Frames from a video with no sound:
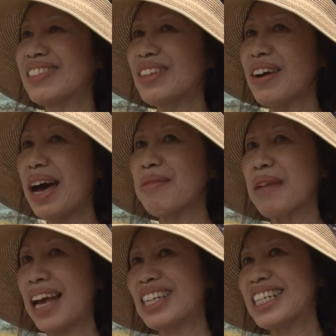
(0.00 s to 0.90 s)
So
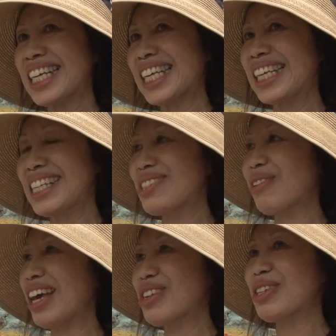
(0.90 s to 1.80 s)
I'm actually taking in this
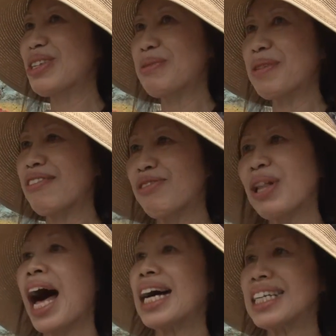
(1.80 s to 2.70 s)
occasion to be
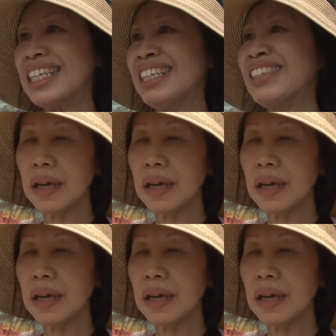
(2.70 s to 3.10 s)
foolhardy.